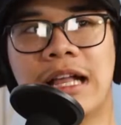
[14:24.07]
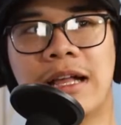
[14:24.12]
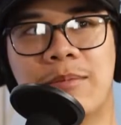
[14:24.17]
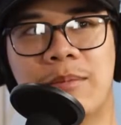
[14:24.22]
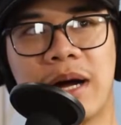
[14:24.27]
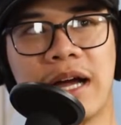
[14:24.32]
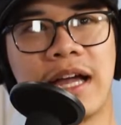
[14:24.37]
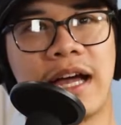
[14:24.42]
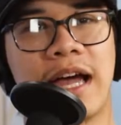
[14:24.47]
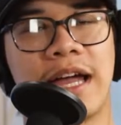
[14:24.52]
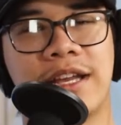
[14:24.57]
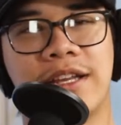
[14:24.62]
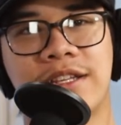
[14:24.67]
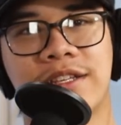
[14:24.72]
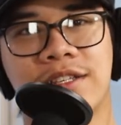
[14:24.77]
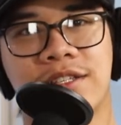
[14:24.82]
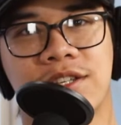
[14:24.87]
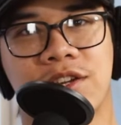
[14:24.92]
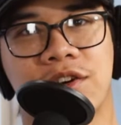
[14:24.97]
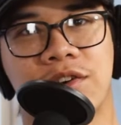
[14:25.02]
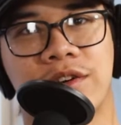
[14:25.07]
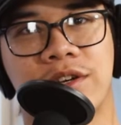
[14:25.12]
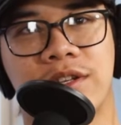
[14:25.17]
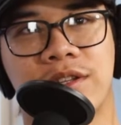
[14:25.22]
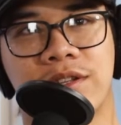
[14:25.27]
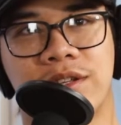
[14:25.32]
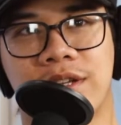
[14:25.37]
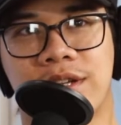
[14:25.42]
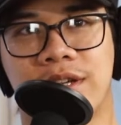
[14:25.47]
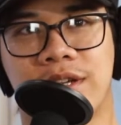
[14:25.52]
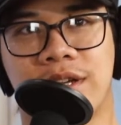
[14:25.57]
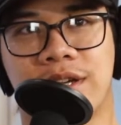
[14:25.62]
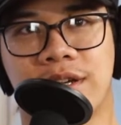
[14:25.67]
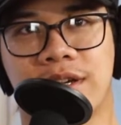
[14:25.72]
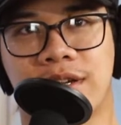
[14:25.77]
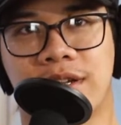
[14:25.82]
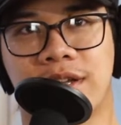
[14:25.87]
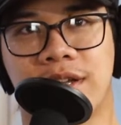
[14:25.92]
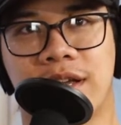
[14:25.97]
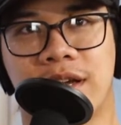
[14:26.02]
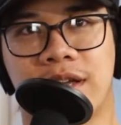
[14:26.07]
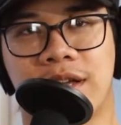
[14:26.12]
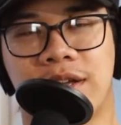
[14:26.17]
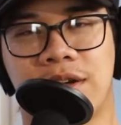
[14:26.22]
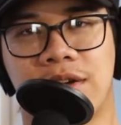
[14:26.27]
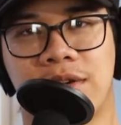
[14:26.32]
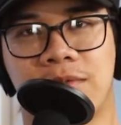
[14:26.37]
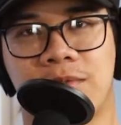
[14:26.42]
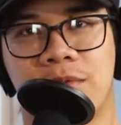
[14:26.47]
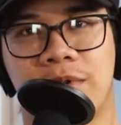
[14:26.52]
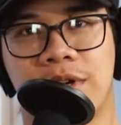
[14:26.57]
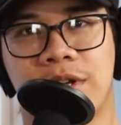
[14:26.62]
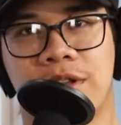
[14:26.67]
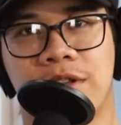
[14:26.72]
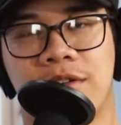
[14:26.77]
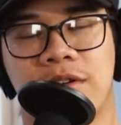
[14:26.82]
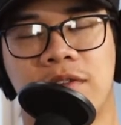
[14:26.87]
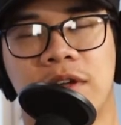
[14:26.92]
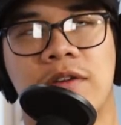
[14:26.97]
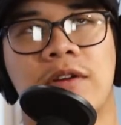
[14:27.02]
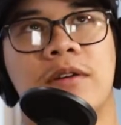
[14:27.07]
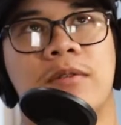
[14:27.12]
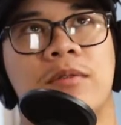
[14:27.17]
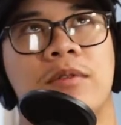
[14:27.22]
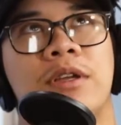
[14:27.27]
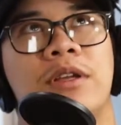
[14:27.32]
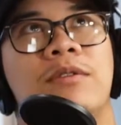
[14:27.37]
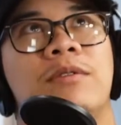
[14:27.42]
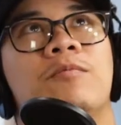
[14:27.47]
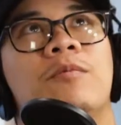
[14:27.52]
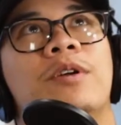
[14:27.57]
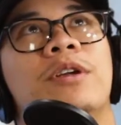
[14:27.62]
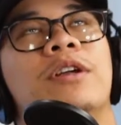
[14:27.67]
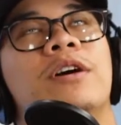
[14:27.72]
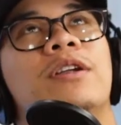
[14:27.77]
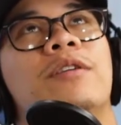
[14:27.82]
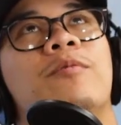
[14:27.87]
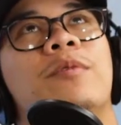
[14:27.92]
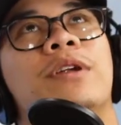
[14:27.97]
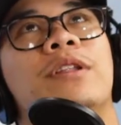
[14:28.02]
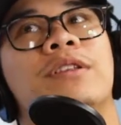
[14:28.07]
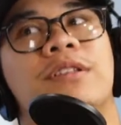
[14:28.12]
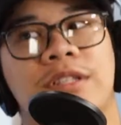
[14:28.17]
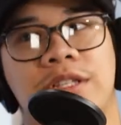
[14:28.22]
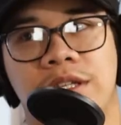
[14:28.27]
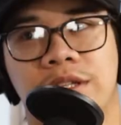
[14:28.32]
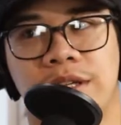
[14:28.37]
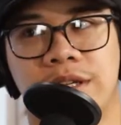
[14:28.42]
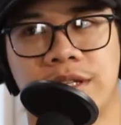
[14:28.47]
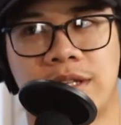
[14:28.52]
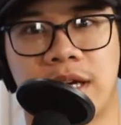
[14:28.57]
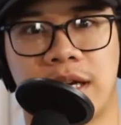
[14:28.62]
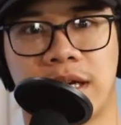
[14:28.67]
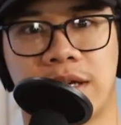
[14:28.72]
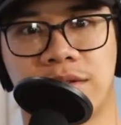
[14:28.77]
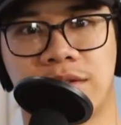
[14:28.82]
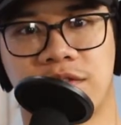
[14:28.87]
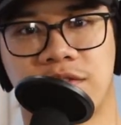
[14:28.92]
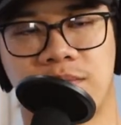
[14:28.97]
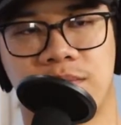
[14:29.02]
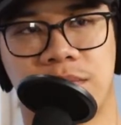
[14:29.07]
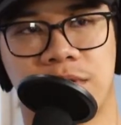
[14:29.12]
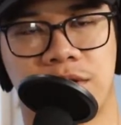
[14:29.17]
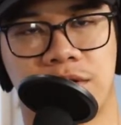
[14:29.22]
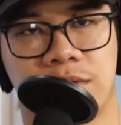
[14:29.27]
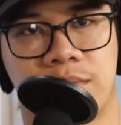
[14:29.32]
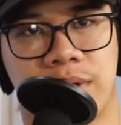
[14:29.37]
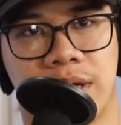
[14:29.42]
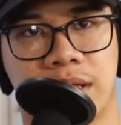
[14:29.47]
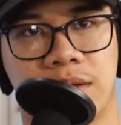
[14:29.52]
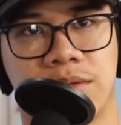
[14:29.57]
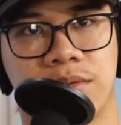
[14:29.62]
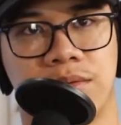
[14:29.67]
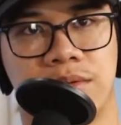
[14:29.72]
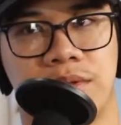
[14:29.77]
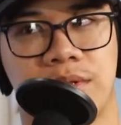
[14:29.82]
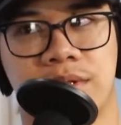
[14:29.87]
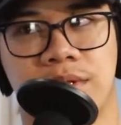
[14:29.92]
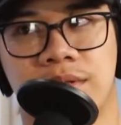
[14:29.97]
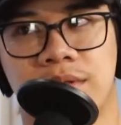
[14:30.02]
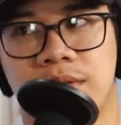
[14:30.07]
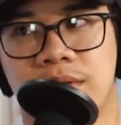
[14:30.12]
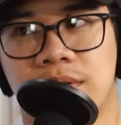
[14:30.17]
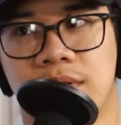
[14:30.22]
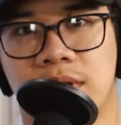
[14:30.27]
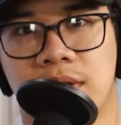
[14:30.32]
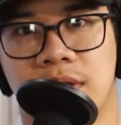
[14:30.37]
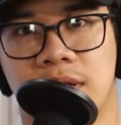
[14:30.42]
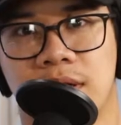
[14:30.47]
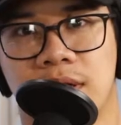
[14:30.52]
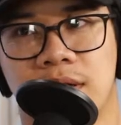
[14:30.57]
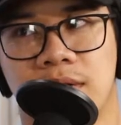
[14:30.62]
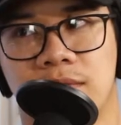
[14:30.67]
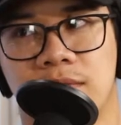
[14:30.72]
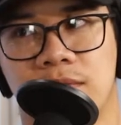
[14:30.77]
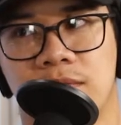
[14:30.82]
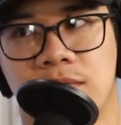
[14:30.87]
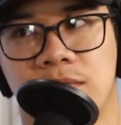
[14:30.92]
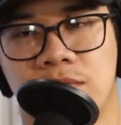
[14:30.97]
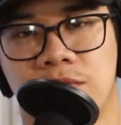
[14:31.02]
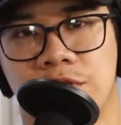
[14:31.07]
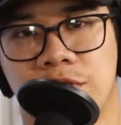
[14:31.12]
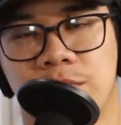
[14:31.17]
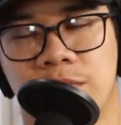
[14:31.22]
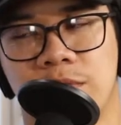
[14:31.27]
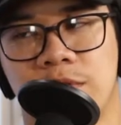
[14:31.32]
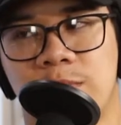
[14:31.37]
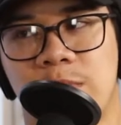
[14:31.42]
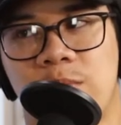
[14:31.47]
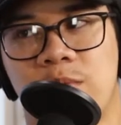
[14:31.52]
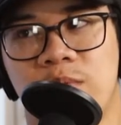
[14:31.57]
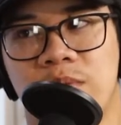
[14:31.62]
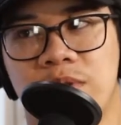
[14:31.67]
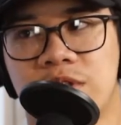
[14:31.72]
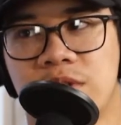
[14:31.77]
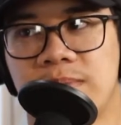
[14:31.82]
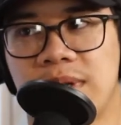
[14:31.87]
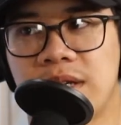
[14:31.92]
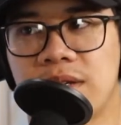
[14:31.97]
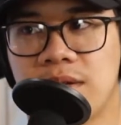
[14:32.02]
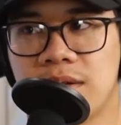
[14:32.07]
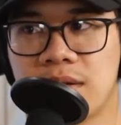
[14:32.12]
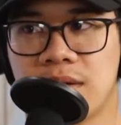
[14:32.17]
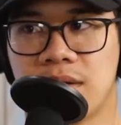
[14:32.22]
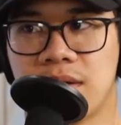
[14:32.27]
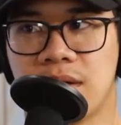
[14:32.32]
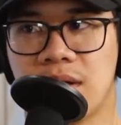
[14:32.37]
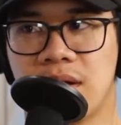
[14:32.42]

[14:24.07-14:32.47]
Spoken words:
My ID is currently on one of the ceiling tiles of Mr. Peddler's room. Do you remember Mr. Peddler?